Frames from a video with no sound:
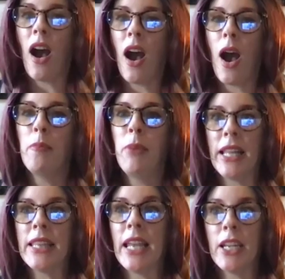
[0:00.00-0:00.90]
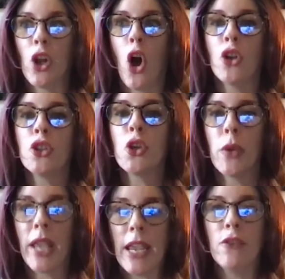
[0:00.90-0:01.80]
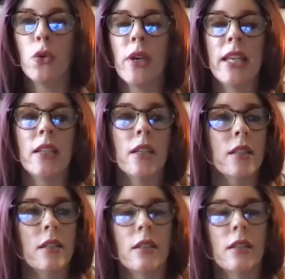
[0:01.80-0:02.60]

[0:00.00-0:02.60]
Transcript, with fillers: ha, but then it also gave you it, it